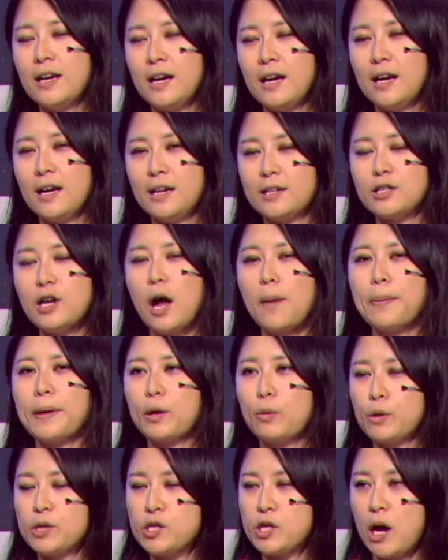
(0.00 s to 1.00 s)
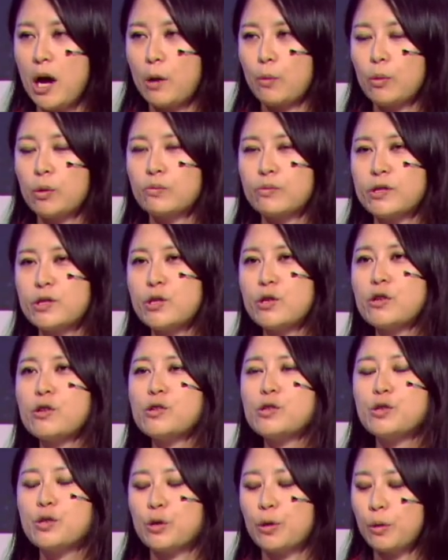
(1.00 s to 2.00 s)
a topic which I will
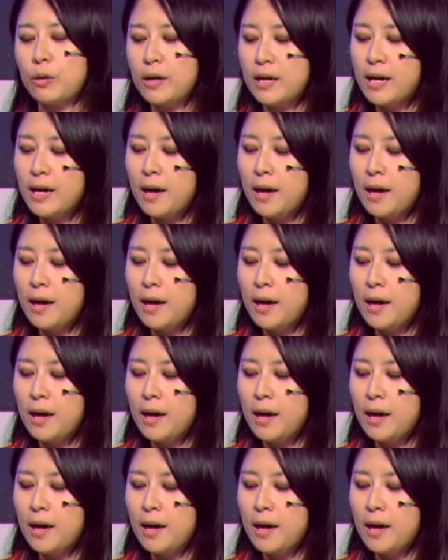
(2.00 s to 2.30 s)
return to.